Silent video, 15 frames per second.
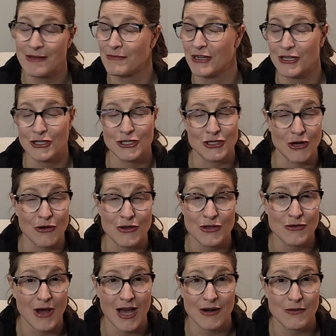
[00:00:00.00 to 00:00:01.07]
I'm going to show
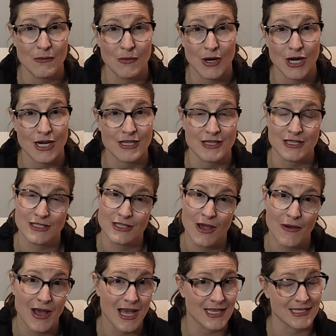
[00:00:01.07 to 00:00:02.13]
you how to work the
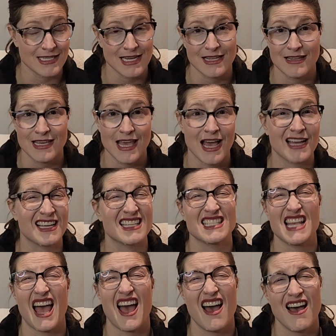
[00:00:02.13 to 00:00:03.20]
psoas and iliacus